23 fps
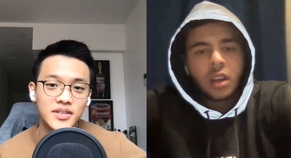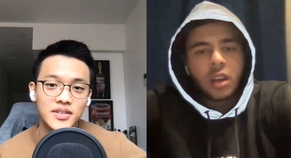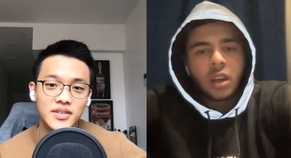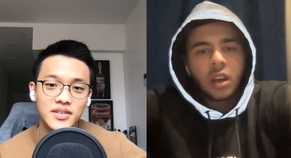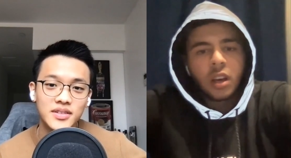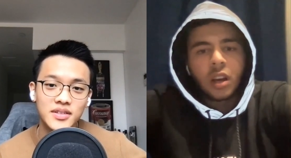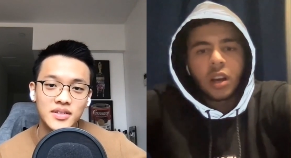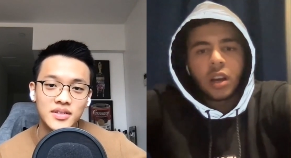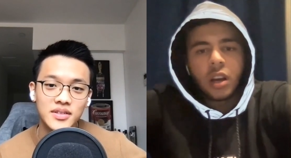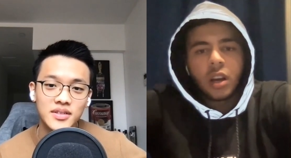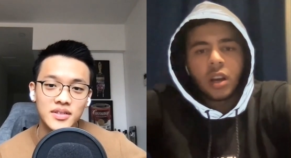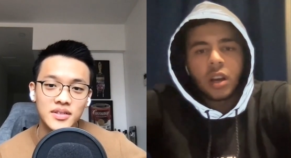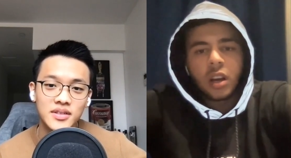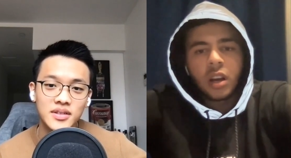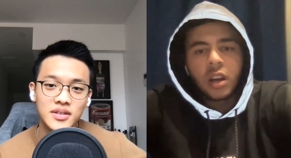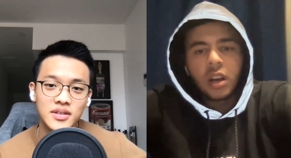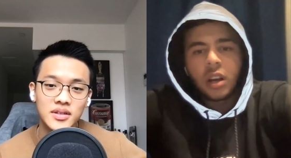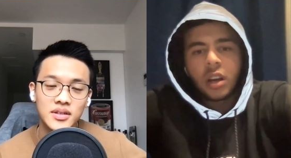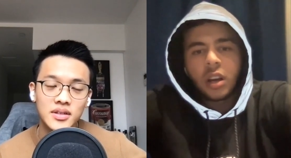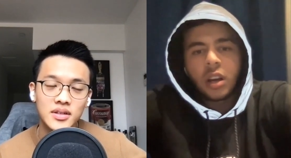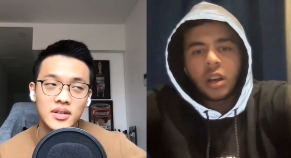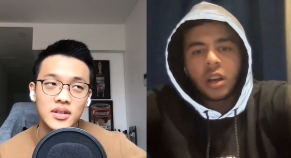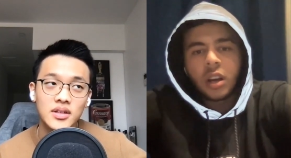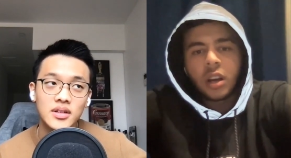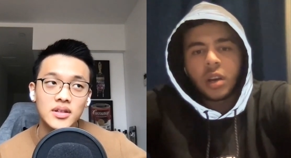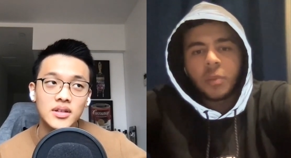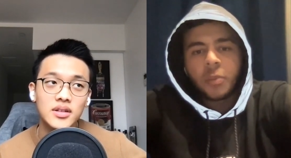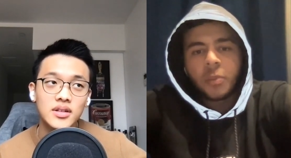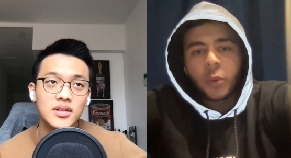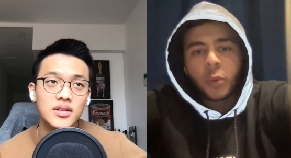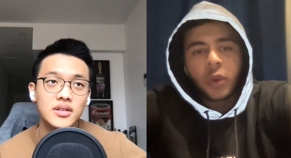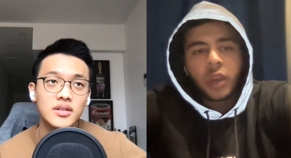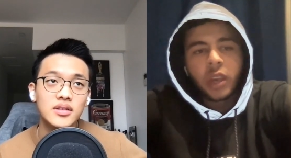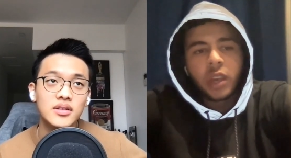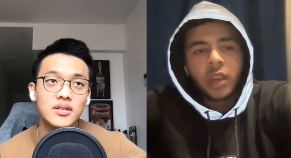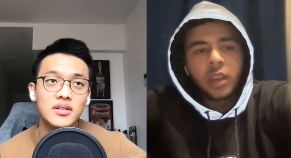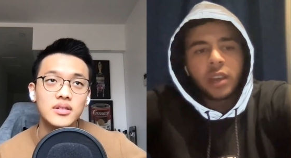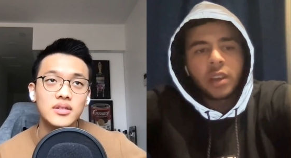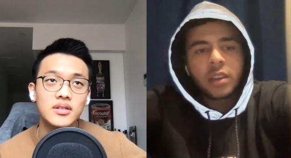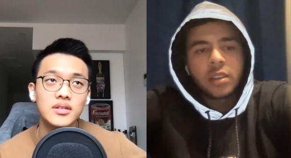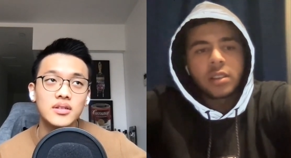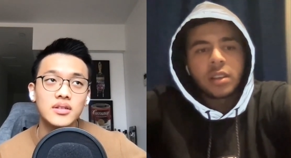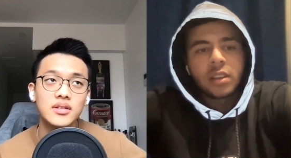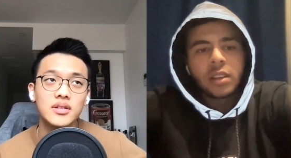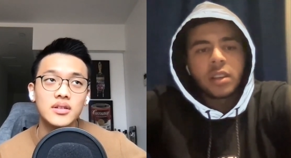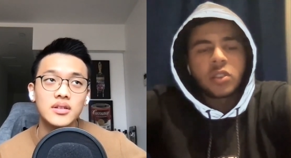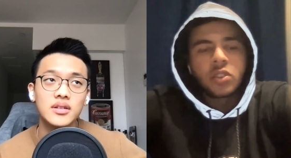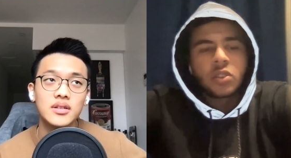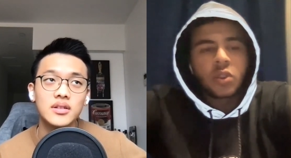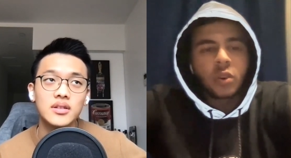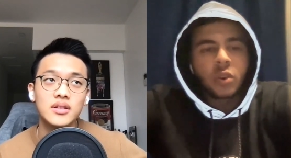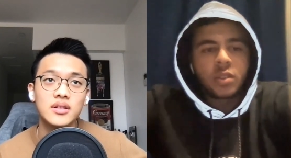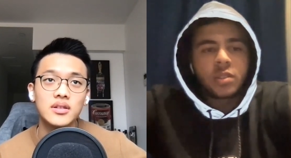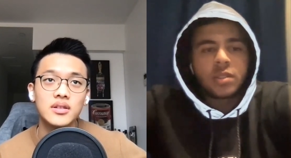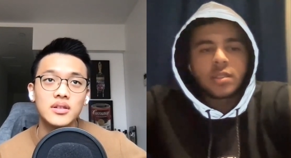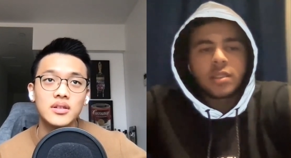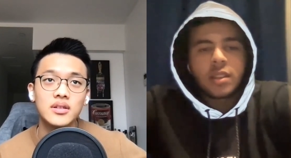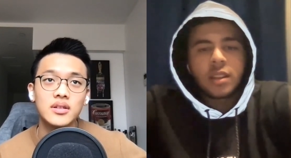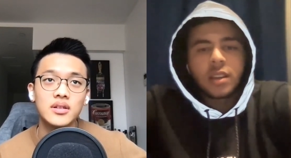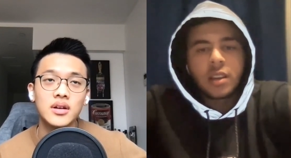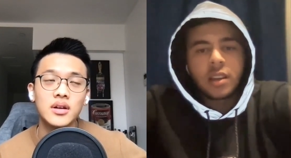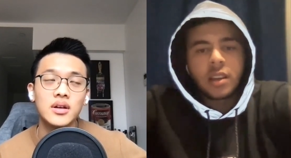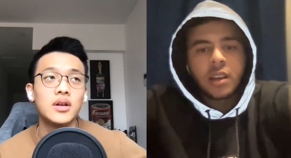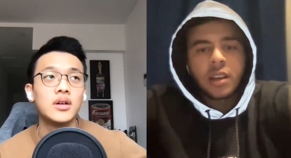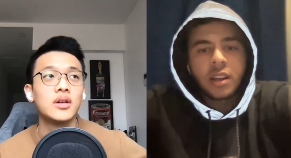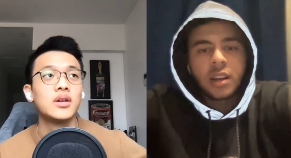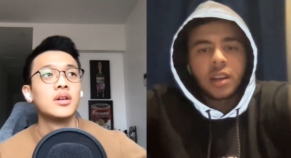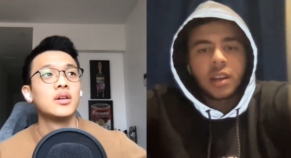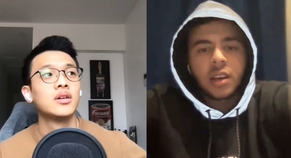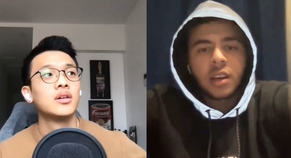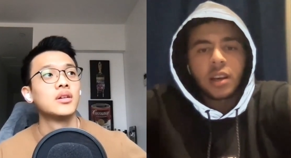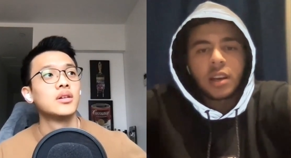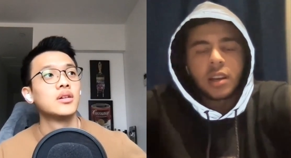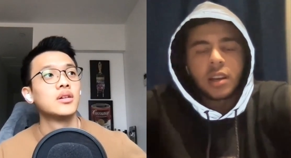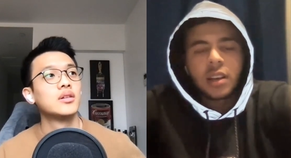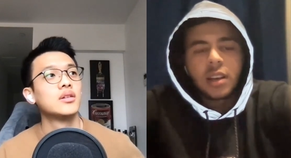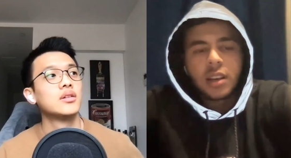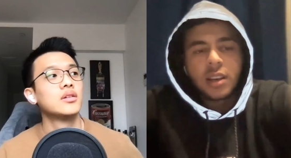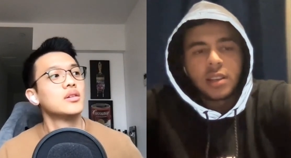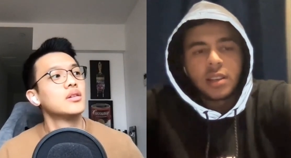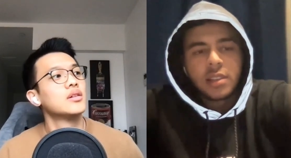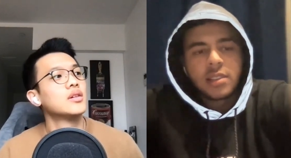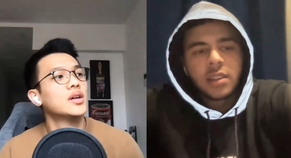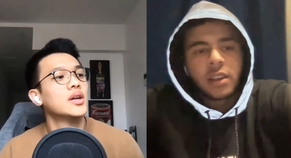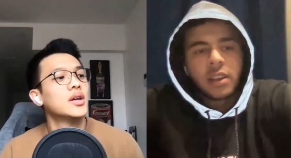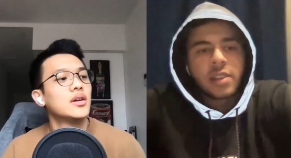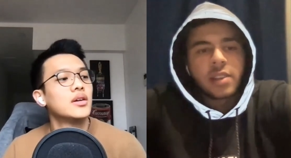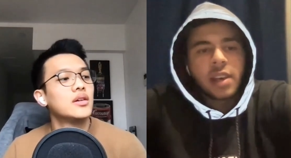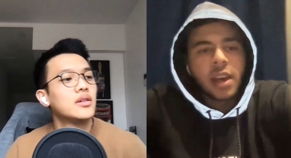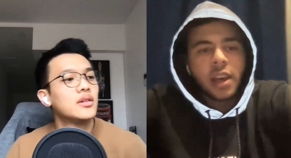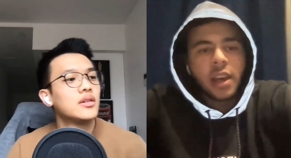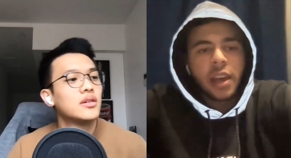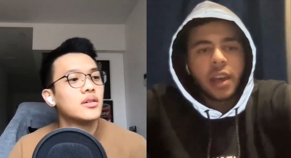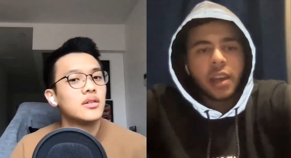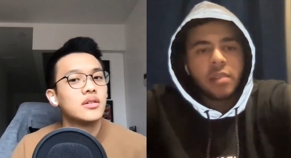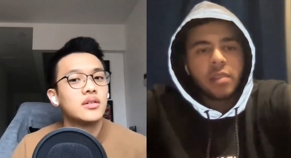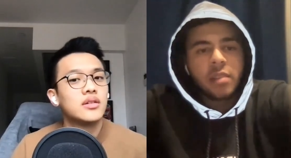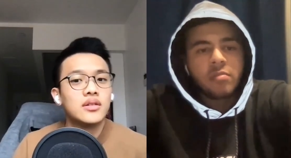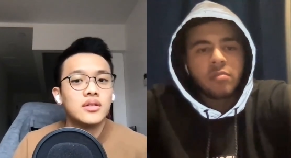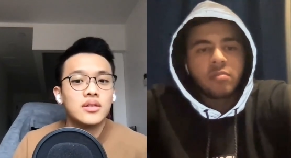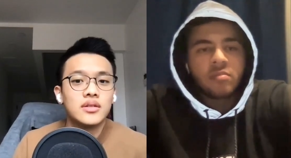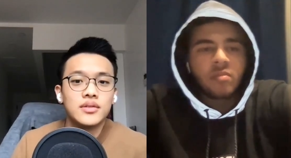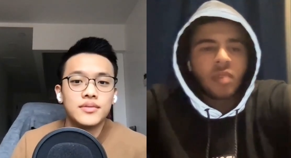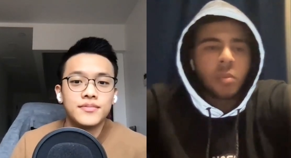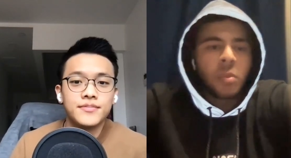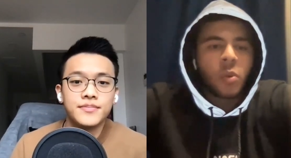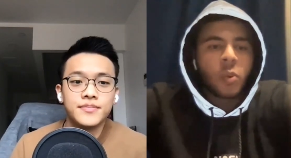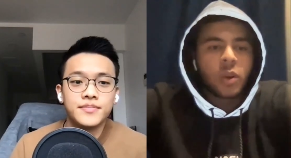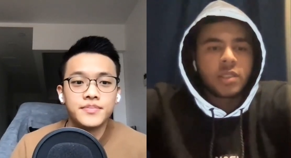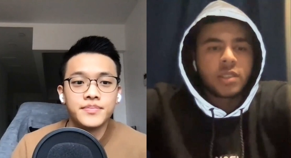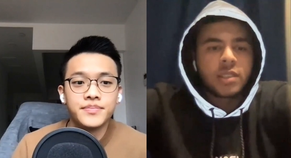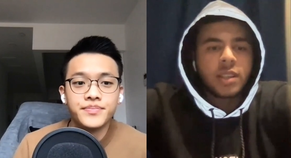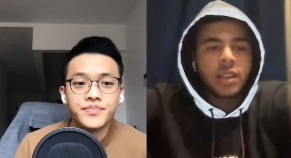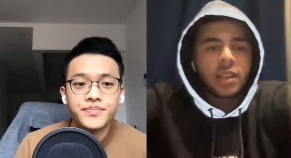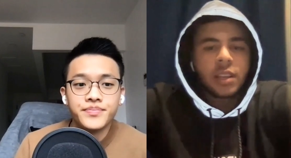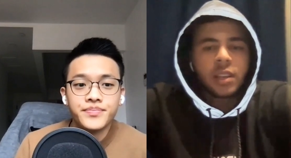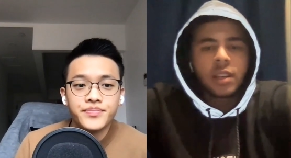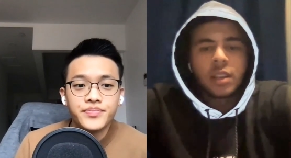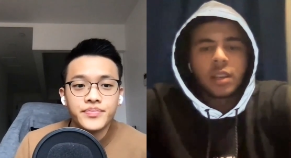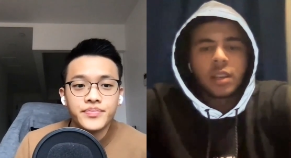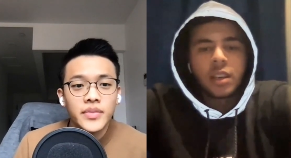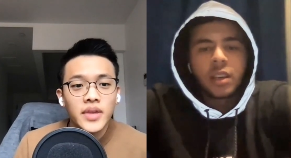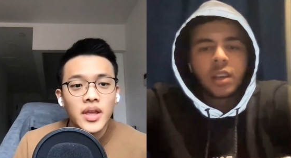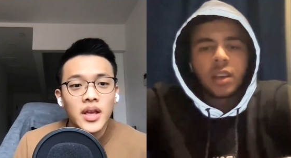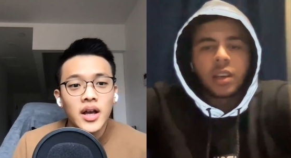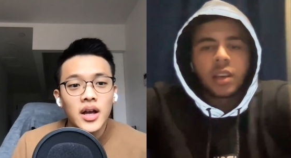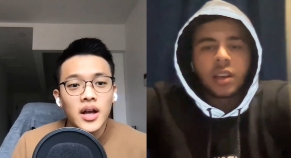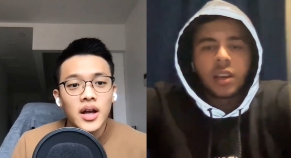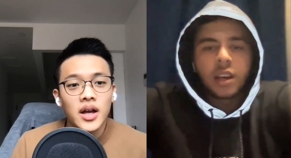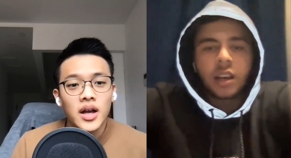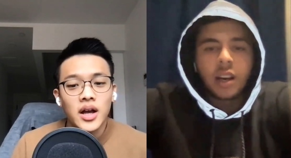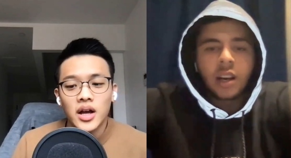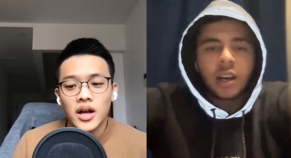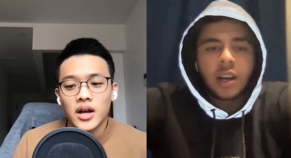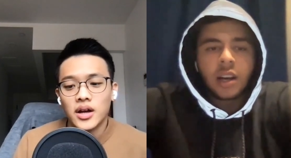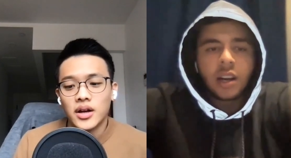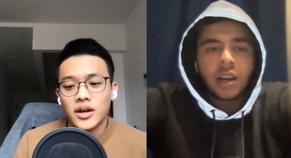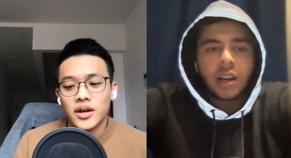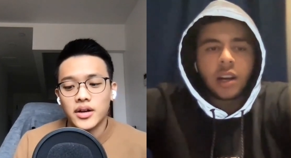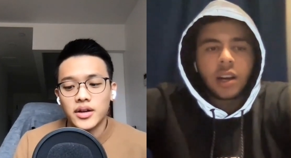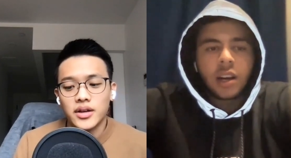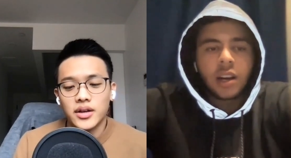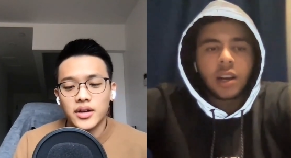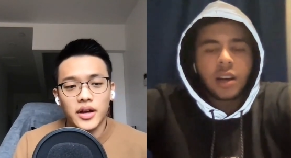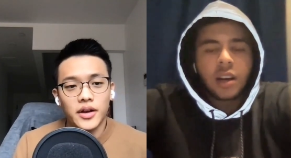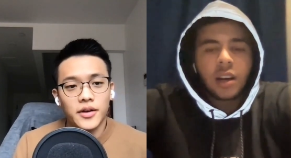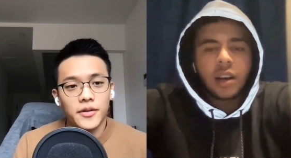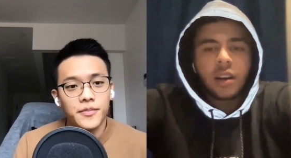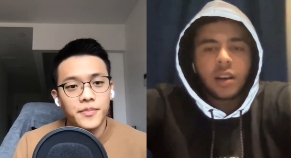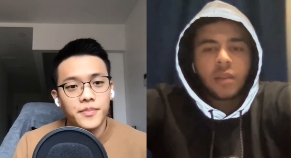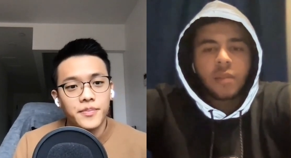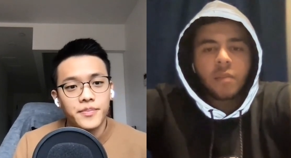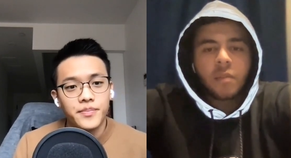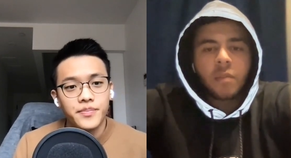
Speaker 1: Uh, per week. So it's uh Sunday and maybe Wednesday. Uh, yeah.